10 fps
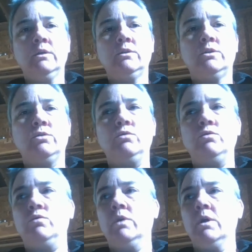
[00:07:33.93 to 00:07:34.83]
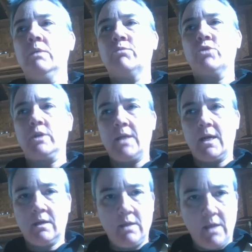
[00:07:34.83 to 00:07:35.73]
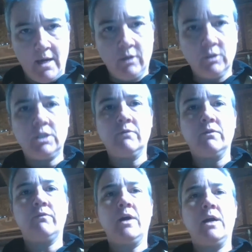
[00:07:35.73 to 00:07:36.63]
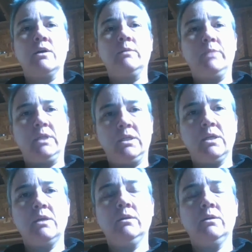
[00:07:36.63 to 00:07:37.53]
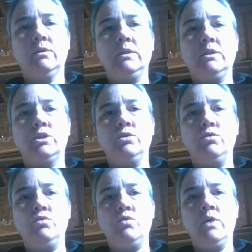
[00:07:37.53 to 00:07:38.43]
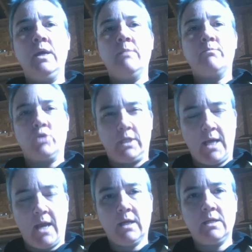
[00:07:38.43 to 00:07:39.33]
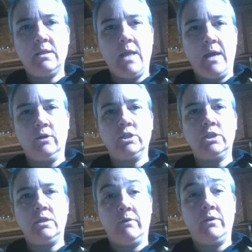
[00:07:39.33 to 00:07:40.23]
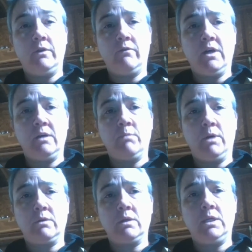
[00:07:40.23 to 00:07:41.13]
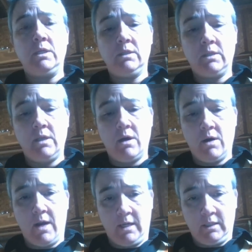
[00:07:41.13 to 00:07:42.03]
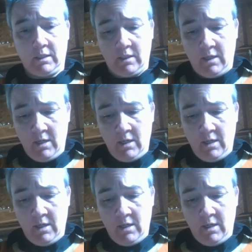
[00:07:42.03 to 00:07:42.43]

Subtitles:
to protect the energy of the fire, and particularly to protect the energy of the Divine Mother. He's there as a